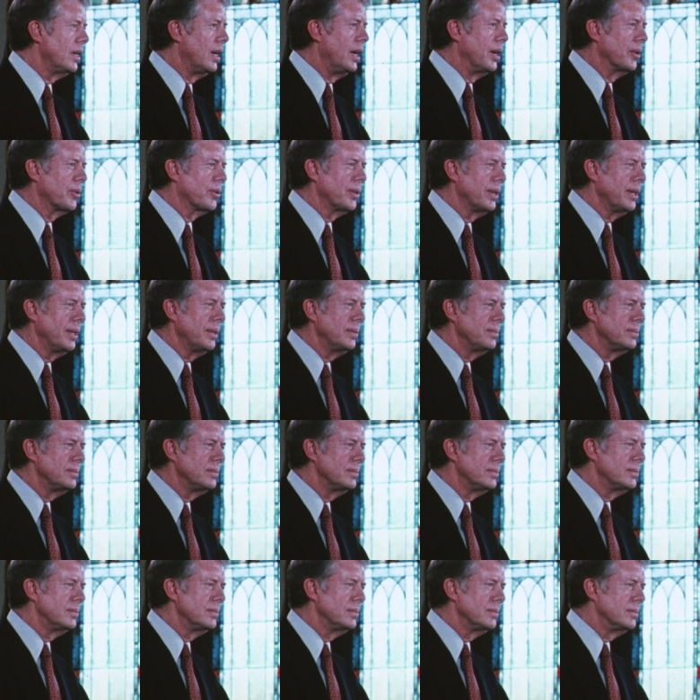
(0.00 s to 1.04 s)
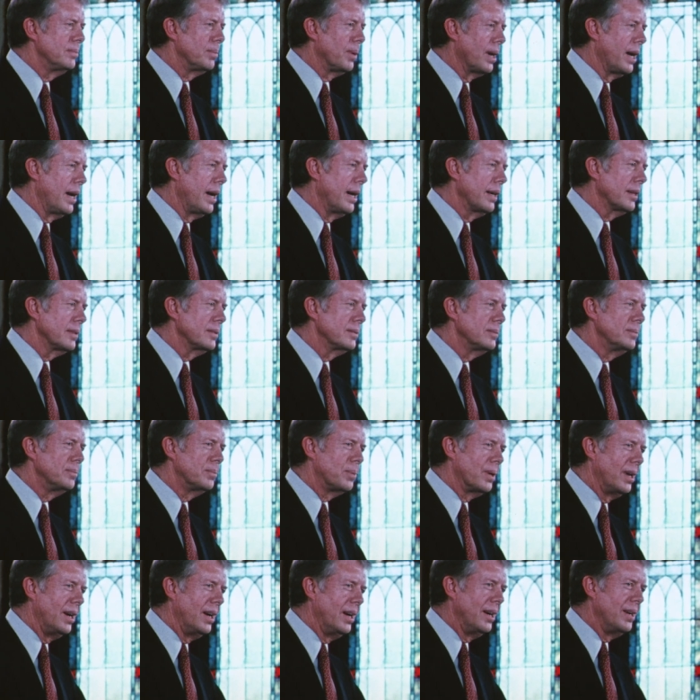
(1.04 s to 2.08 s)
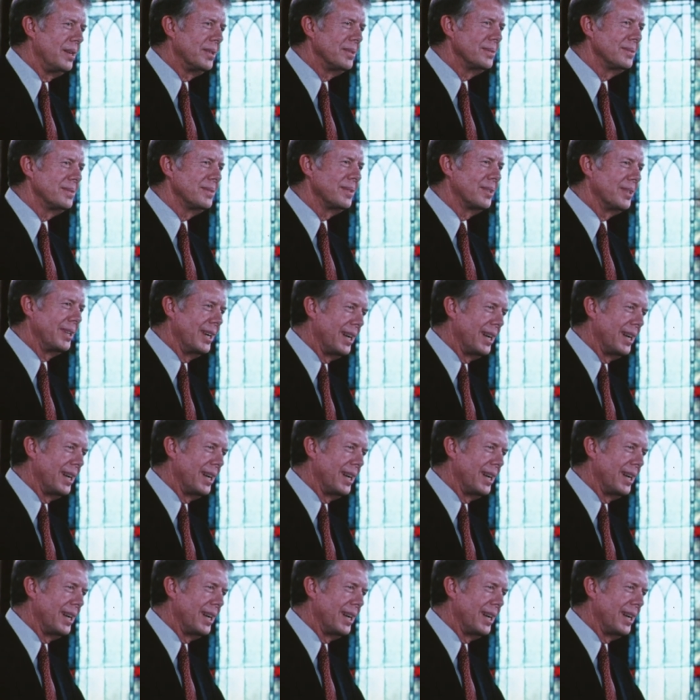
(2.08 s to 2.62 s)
hungry, black, brown,